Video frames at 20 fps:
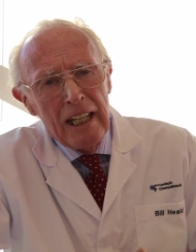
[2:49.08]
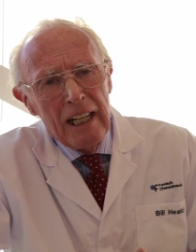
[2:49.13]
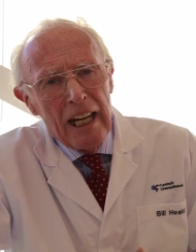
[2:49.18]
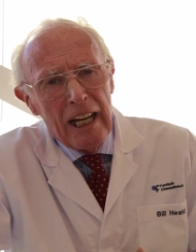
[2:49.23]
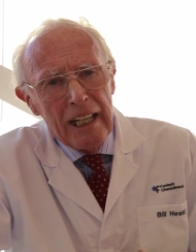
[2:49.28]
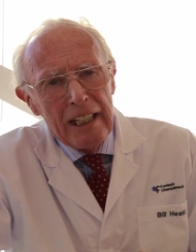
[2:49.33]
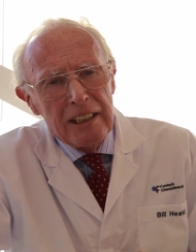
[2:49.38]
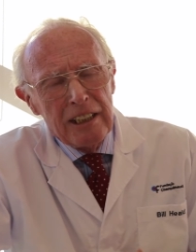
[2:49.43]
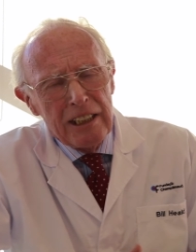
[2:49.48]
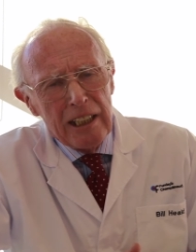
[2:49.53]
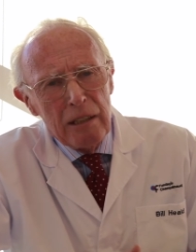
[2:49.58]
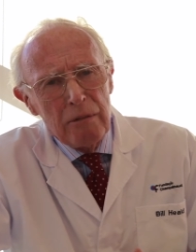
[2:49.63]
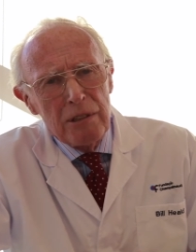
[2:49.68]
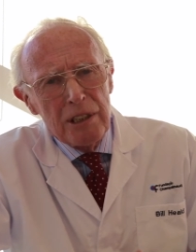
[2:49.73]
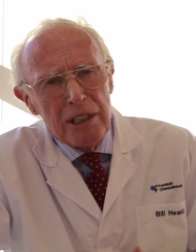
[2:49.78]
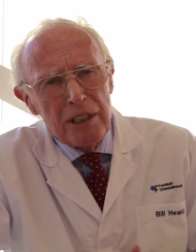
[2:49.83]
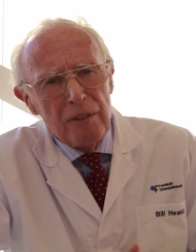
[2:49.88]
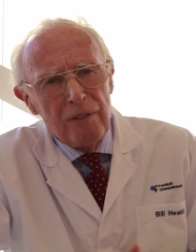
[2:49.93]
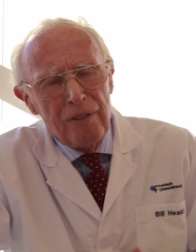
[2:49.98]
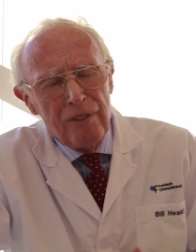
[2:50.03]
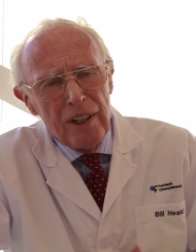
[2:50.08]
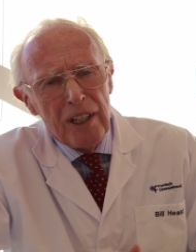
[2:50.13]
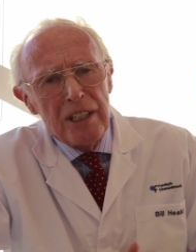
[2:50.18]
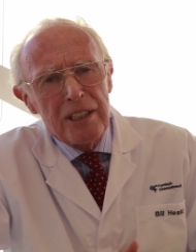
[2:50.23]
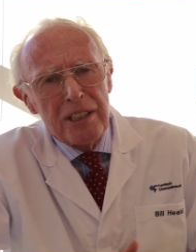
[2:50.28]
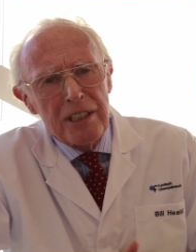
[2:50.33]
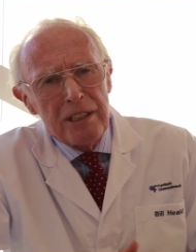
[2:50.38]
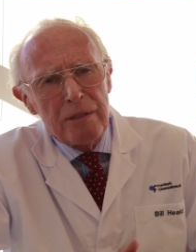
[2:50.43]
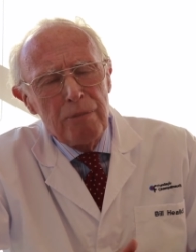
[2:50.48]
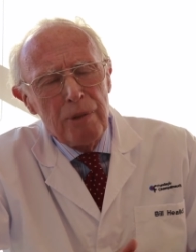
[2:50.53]
And she was the
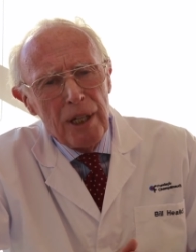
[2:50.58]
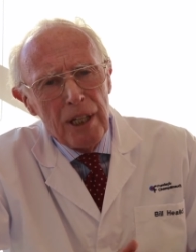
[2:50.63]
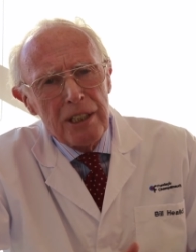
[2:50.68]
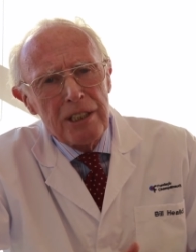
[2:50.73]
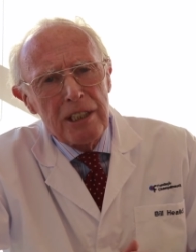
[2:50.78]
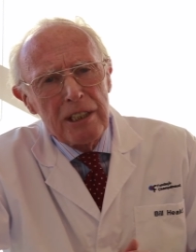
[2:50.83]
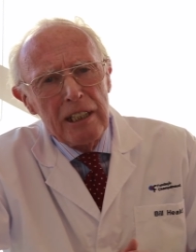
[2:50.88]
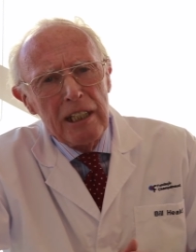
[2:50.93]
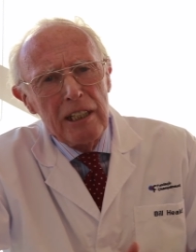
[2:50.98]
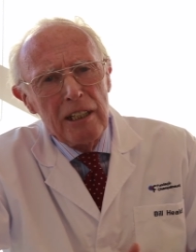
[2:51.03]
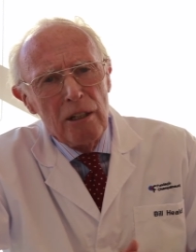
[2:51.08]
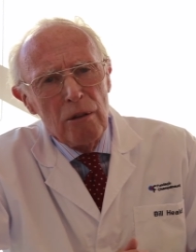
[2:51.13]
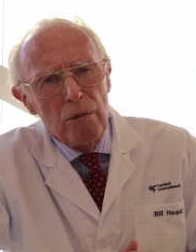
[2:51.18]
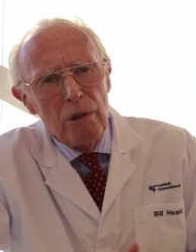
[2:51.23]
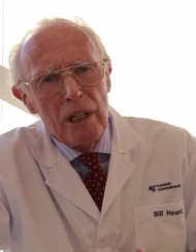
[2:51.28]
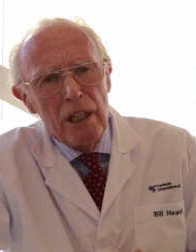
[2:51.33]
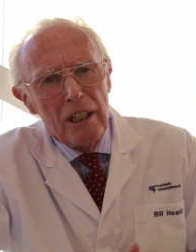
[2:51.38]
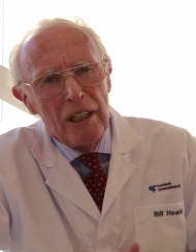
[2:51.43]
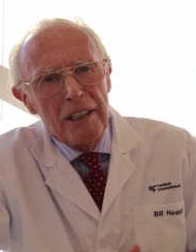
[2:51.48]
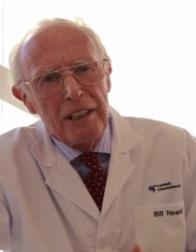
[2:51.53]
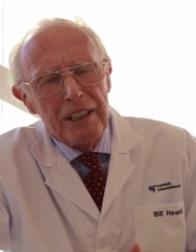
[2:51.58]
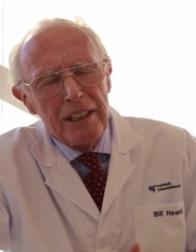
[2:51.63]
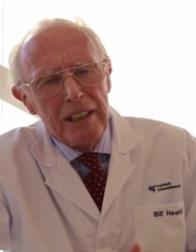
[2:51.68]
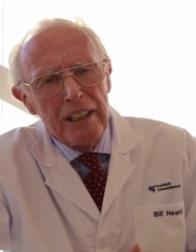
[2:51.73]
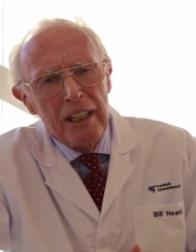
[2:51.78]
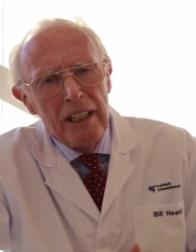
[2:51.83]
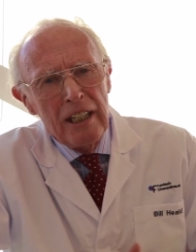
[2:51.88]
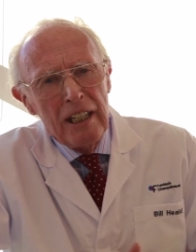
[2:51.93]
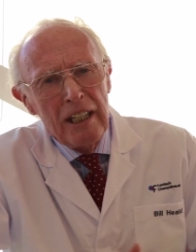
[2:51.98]
first person in the world